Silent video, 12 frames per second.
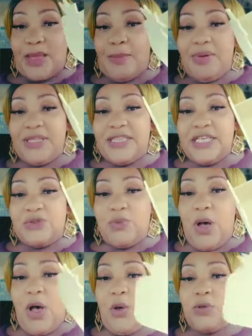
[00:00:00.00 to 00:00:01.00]
But this
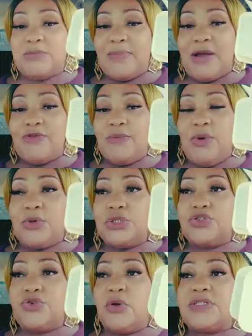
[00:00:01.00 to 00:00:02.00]
will hold my remote
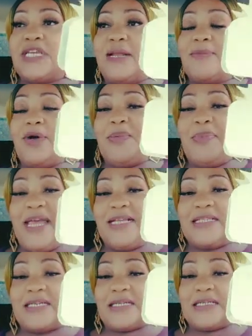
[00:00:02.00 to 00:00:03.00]
controls, and I'm going to
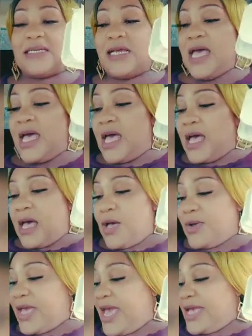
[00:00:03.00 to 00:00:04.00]
paint it,
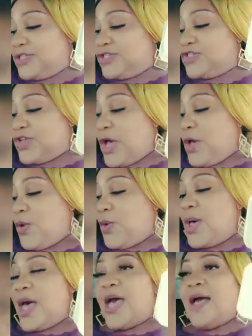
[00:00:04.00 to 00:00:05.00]
okay?
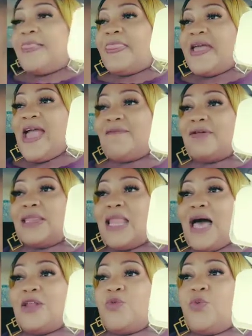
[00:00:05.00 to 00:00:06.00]
So they have a
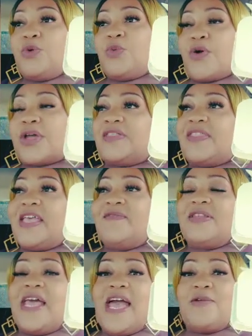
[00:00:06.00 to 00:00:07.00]
lot of woodworking. They
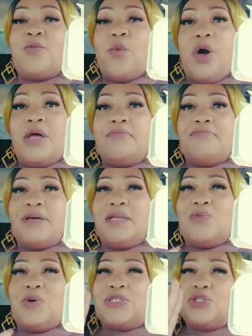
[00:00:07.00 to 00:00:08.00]
even had one, but
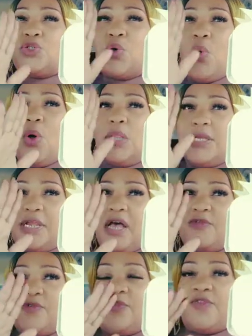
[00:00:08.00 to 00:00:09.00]
it wasn't tall
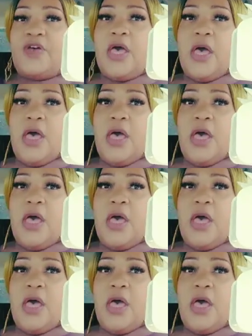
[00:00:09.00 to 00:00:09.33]
enough